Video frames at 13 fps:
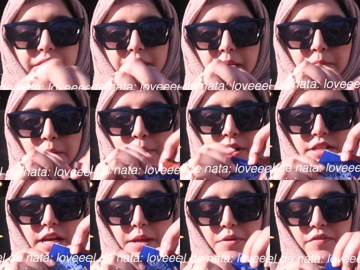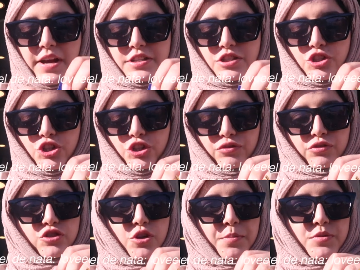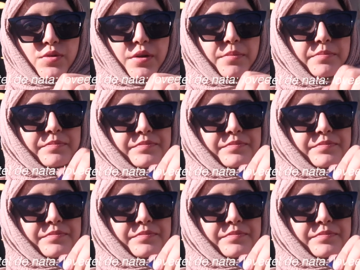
I'm going to put a tiny bit of ice and sugar on top as well.